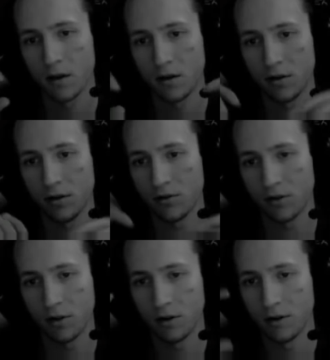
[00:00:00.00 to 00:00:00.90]
just
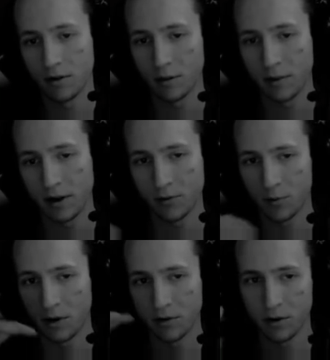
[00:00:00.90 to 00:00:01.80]
all around the place
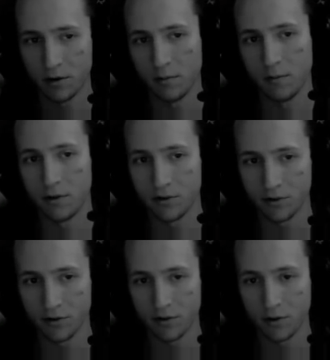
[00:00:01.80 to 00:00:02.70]
where I thought
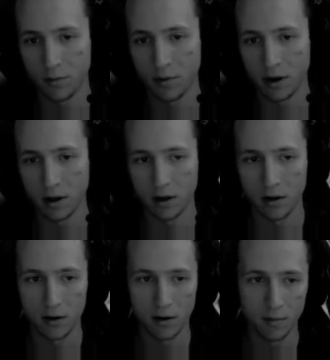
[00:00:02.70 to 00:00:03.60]
moss could
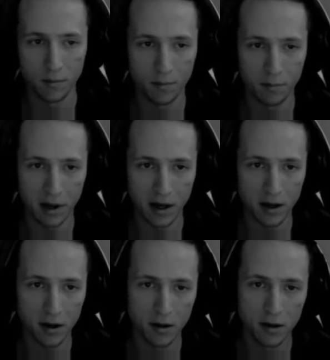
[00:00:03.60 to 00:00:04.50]
be
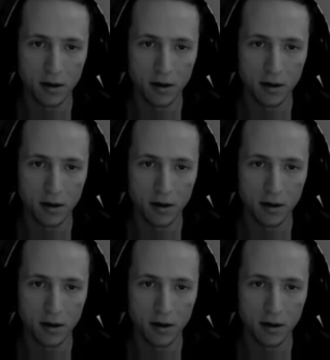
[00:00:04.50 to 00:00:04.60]
added,